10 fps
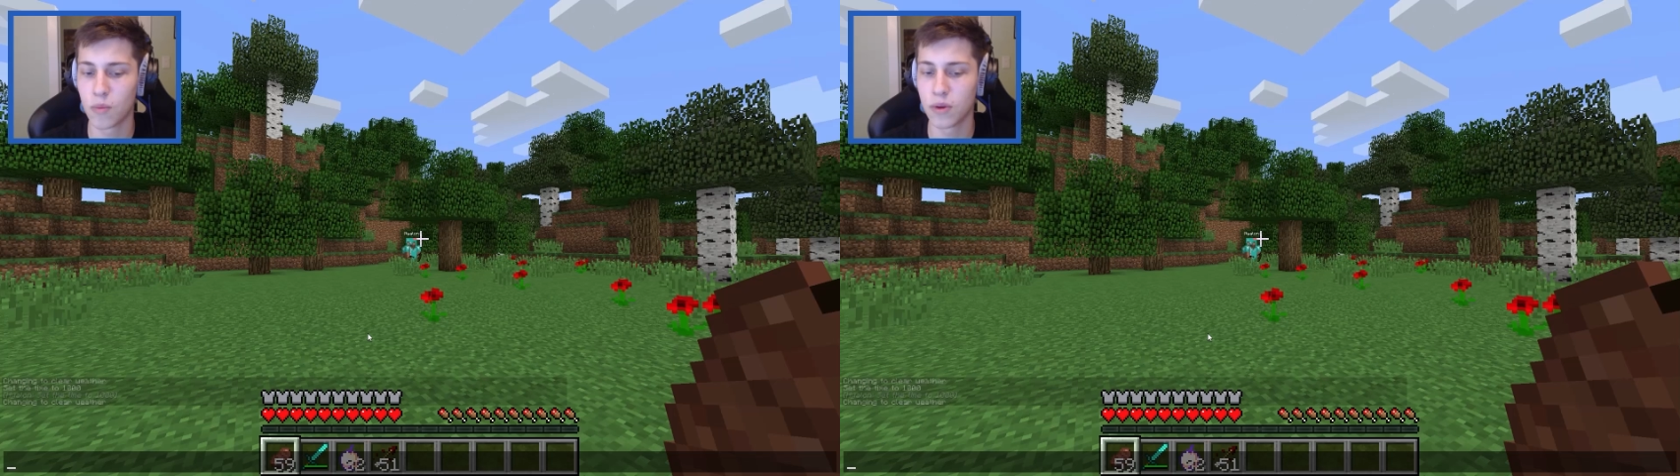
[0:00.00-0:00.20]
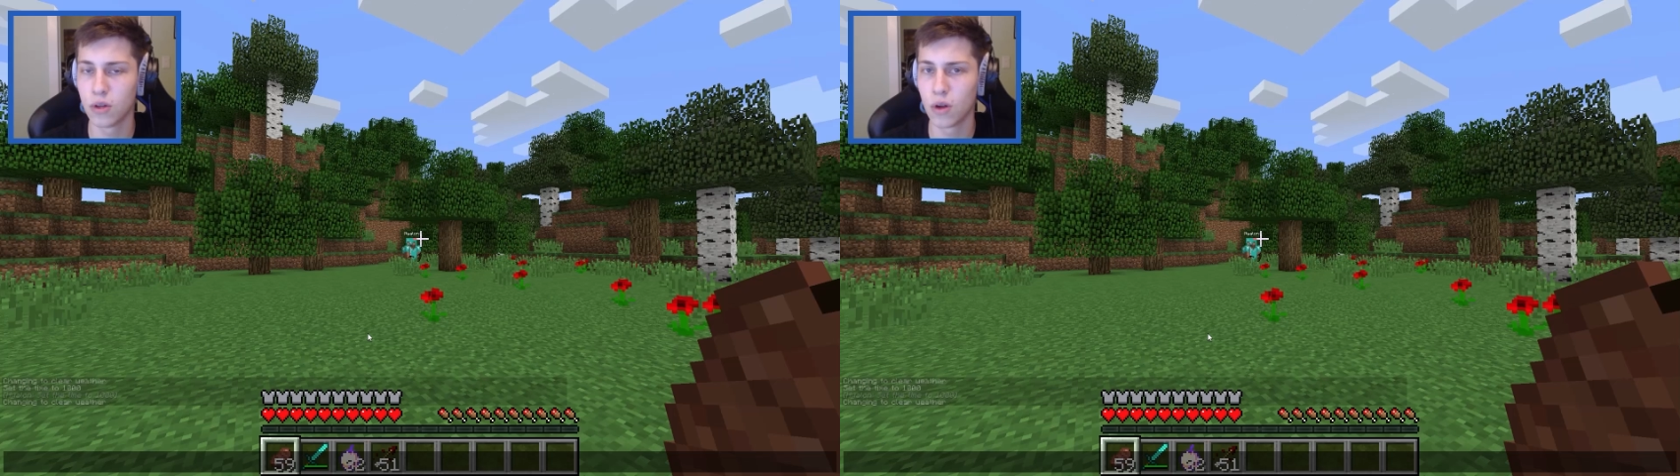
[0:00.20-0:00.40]

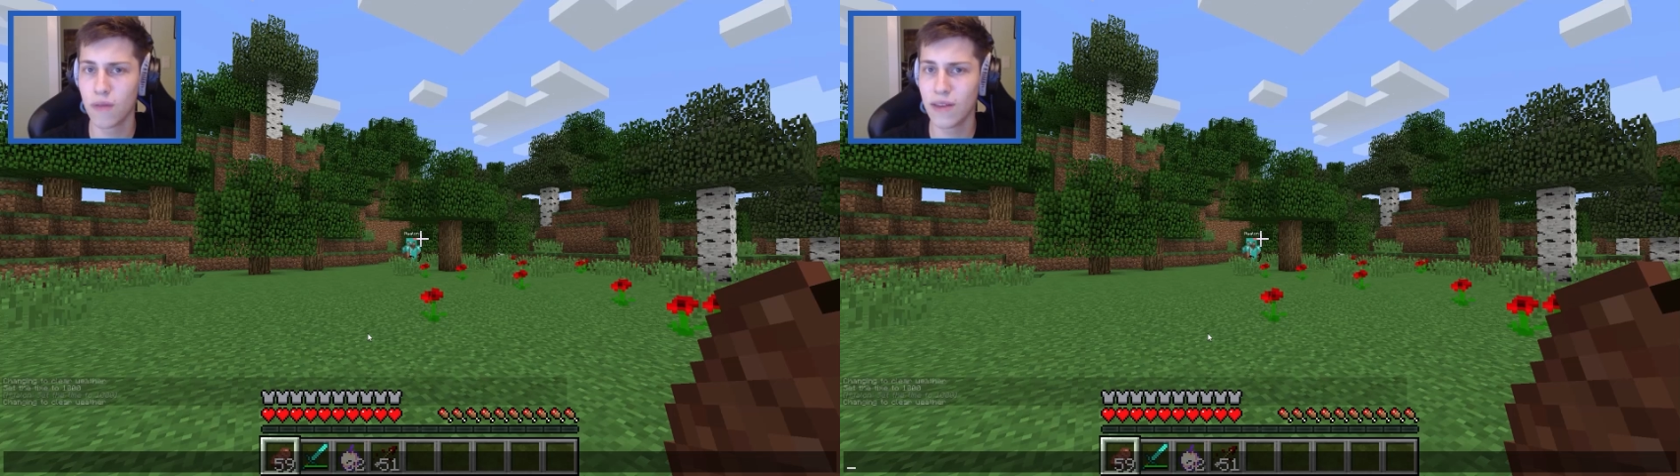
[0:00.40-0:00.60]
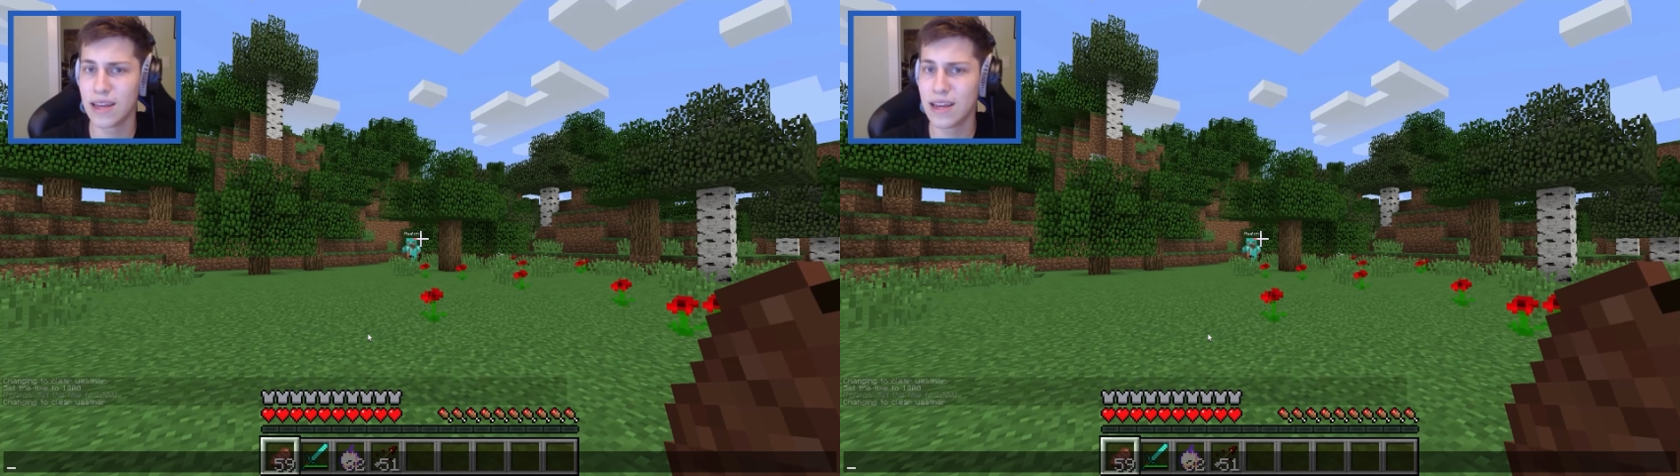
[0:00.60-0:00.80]
but you don't
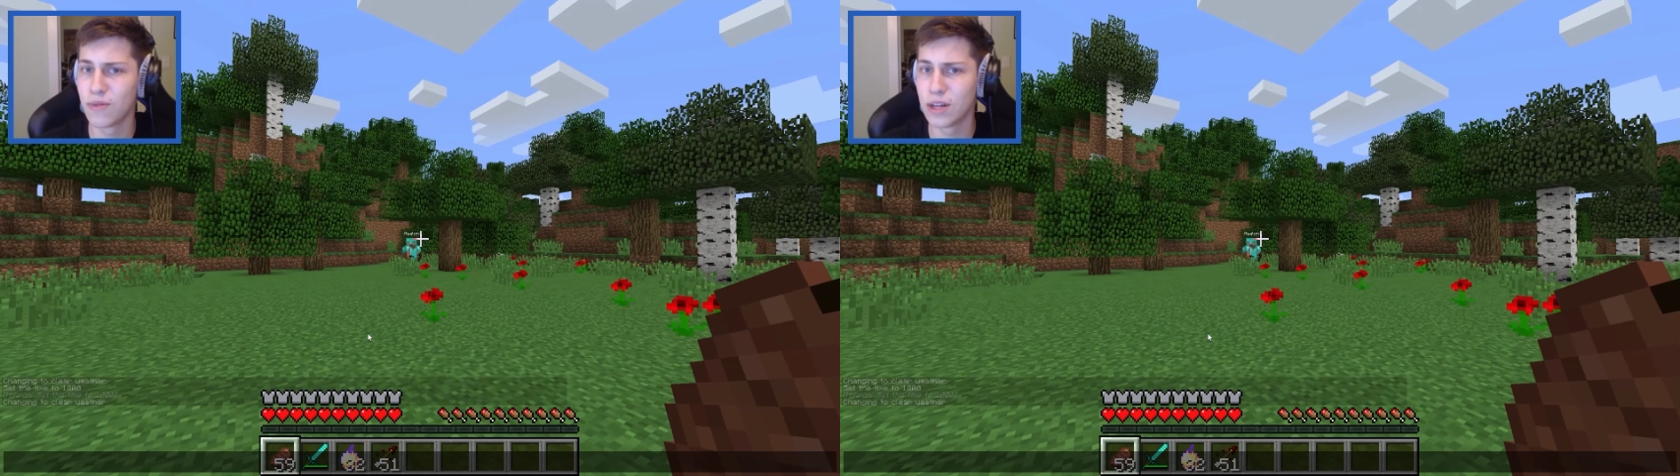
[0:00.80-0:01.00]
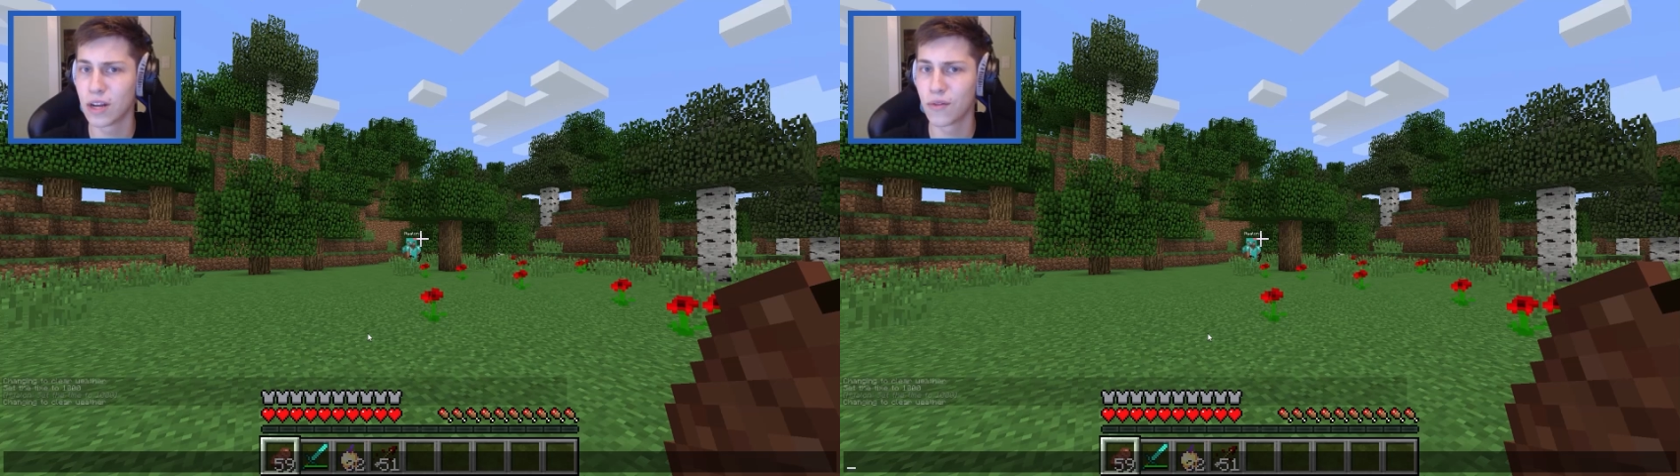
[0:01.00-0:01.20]
even need
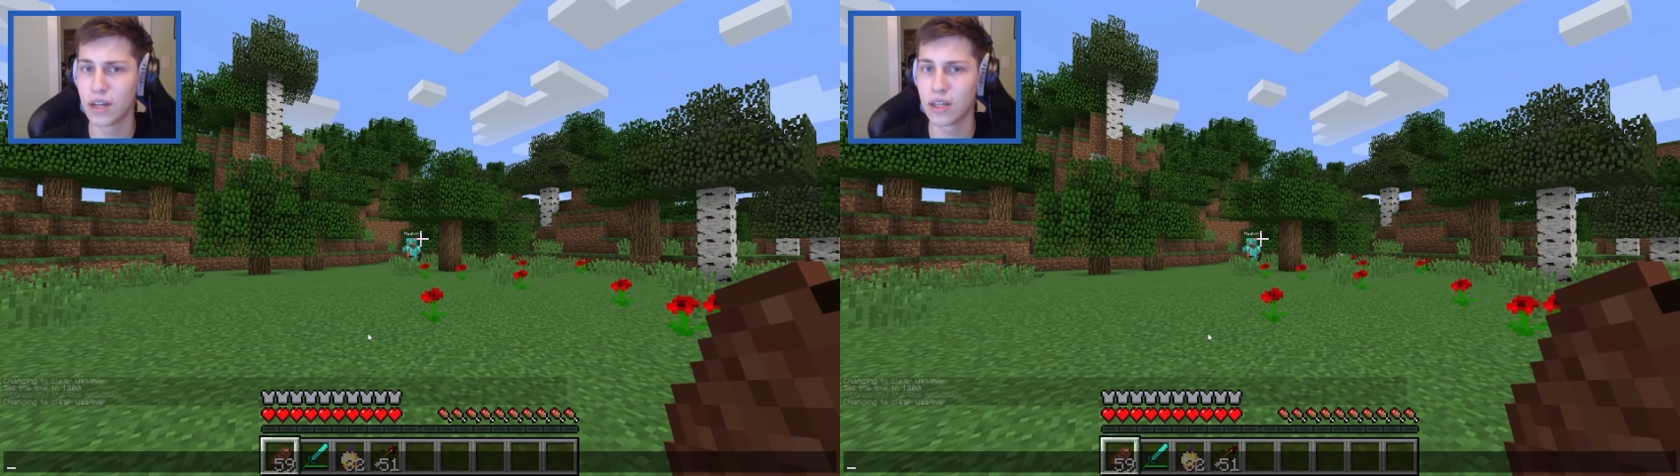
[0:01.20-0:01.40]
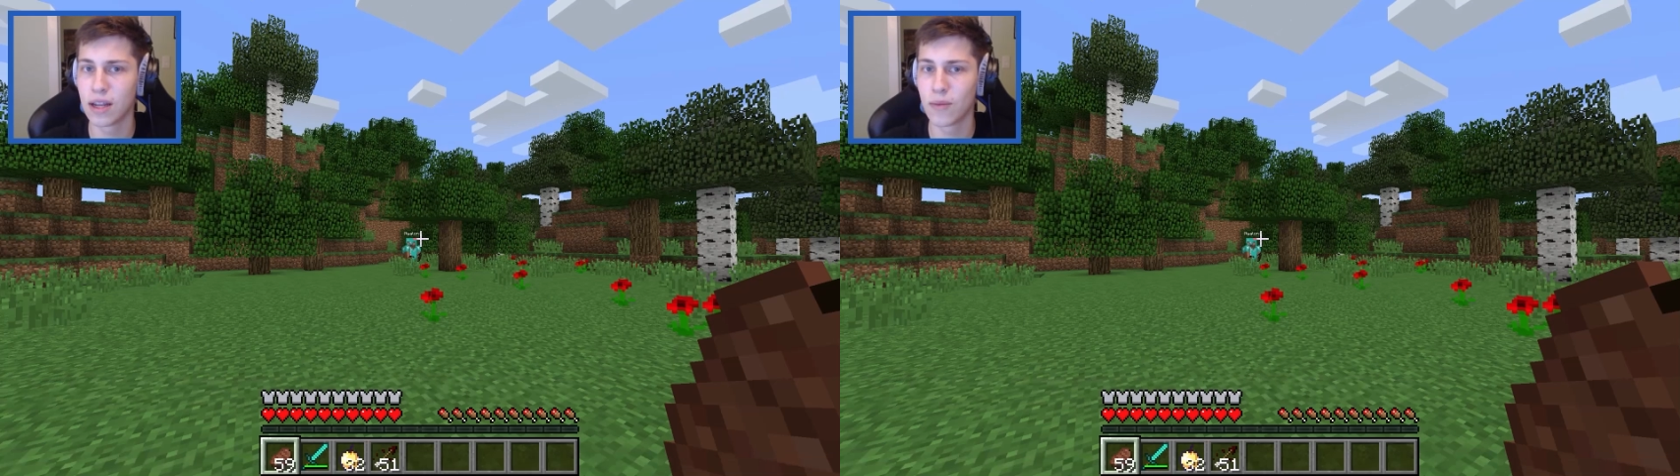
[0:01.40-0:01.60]

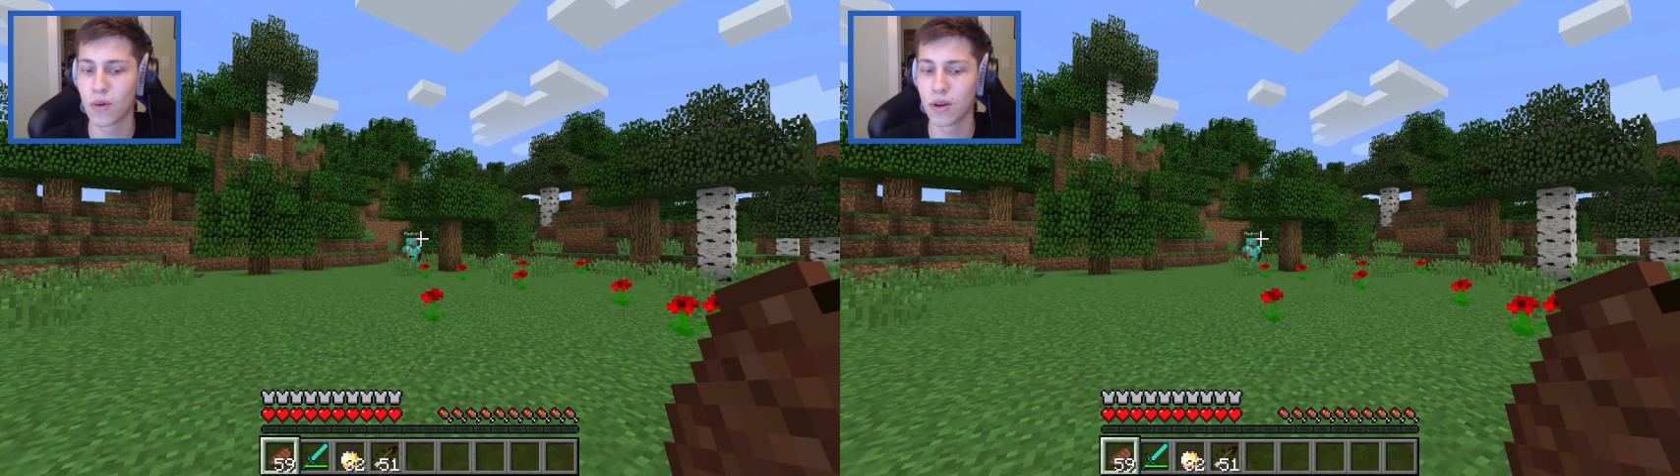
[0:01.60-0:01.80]
regeneration anymore.